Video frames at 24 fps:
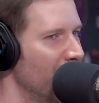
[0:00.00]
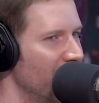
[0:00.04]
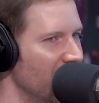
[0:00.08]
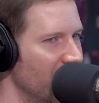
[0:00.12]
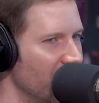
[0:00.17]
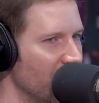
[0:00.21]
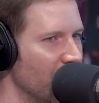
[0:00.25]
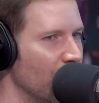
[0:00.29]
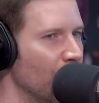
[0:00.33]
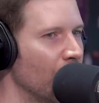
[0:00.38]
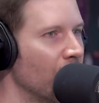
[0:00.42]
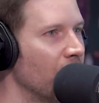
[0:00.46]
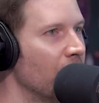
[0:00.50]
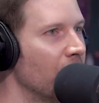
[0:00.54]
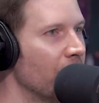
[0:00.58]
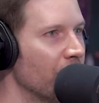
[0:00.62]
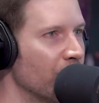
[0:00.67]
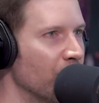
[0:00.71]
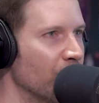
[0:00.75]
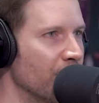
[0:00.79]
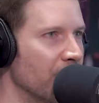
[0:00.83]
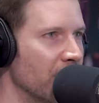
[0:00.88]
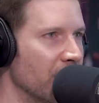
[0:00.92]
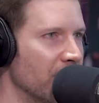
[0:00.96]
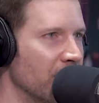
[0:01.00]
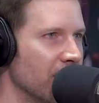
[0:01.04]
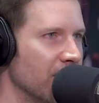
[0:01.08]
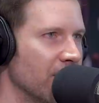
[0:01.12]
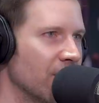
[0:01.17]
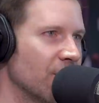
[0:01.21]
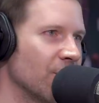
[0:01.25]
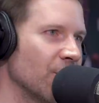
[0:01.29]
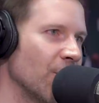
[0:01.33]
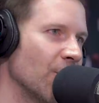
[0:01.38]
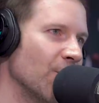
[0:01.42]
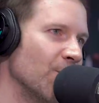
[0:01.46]
you know, a little bit.
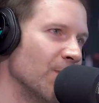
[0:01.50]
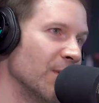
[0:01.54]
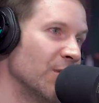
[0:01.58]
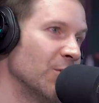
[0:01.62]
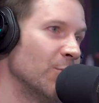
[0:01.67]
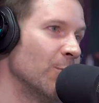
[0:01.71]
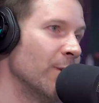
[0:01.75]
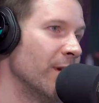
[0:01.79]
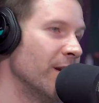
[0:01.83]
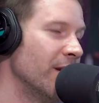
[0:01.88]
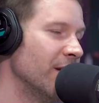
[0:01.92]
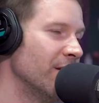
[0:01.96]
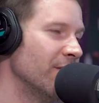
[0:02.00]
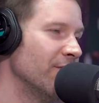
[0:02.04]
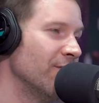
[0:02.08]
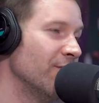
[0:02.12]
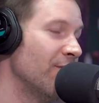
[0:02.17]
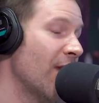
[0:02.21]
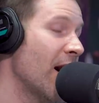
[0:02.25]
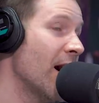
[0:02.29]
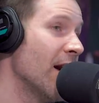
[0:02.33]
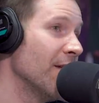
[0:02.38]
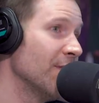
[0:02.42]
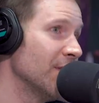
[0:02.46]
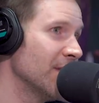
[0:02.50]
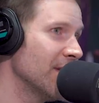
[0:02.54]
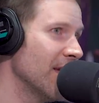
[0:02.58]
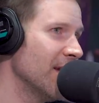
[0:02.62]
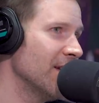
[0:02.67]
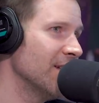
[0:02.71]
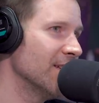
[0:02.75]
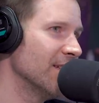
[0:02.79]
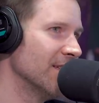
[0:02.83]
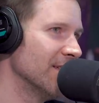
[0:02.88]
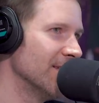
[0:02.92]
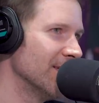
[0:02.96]
So between five
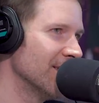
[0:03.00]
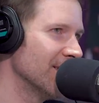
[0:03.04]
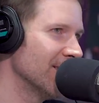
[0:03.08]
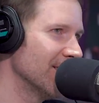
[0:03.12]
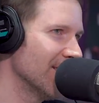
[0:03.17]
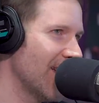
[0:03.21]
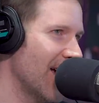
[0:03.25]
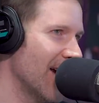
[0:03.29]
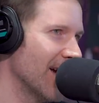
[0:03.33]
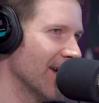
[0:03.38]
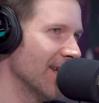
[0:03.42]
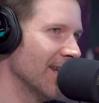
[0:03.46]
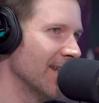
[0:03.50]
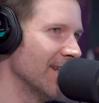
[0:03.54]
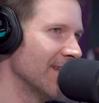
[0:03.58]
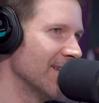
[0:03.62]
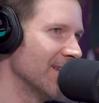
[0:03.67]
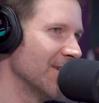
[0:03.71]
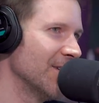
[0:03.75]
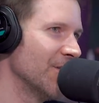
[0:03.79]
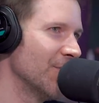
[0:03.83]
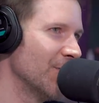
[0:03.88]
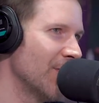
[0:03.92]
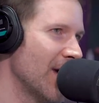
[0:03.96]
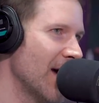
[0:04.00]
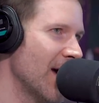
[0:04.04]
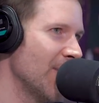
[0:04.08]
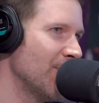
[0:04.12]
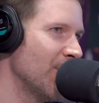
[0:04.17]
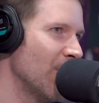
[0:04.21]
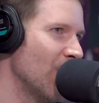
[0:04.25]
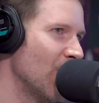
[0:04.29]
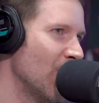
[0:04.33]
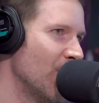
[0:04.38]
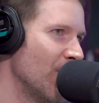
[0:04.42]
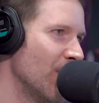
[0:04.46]
stations, I could listen to
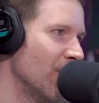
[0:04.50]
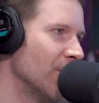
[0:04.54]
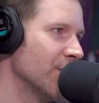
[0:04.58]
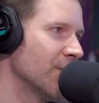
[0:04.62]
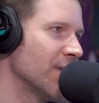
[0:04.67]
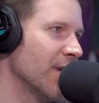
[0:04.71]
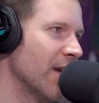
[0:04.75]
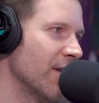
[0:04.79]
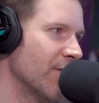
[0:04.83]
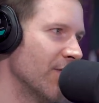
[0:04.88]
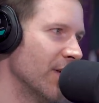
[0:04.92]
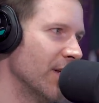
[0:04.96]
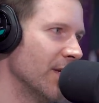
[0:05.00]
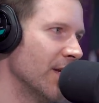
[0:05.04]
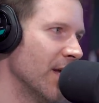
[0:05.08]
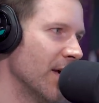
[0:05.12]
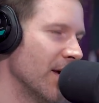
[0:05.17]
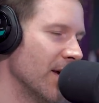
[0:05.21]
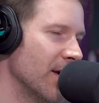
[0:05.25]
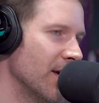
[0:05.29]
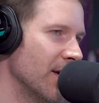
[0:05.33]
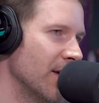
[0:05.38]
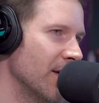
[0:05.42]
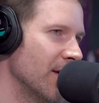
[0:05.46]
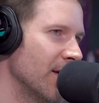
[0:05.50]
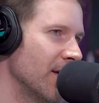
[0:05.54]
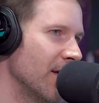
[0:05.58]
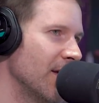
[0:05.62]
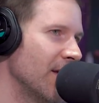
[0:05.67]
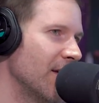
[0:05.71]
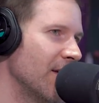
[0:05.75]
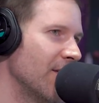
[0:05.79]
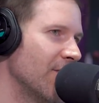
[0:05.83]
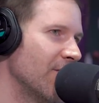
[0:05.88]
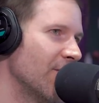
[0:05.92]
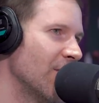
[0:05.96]
rap almost every day
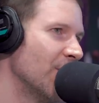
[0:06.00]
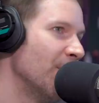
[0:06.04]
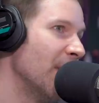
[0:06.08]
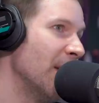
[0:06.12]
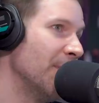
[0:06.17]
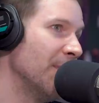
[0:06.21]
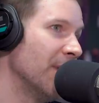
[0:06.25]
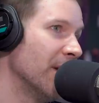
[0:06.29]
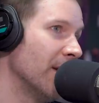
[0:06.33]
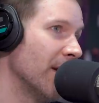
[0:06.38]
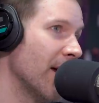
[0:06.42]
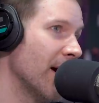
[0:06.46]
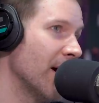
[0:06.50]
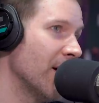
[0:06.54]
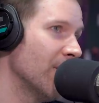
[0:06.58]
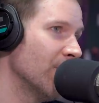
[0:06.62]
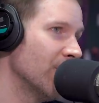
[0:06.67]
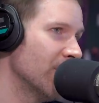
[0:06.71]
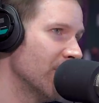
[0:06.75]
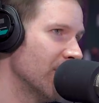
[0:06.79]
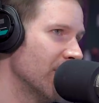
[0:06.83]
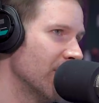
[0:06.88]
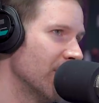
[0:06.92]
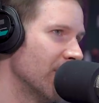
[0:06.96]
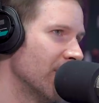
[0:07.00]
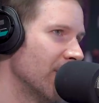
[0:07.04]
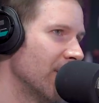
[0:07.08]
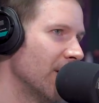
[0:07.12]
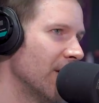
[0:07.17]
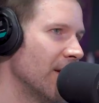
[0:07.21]
right. for maybe an hour.